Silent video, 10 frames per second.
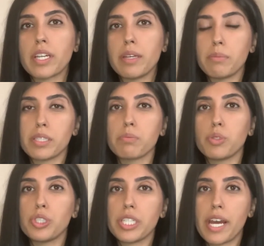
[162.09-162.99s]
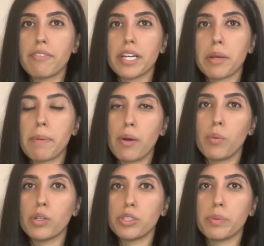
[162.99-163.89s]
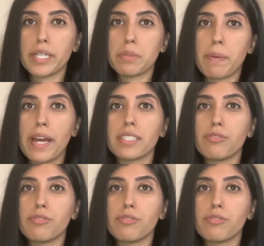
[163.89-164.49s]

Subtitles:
keep this more generic about what to expect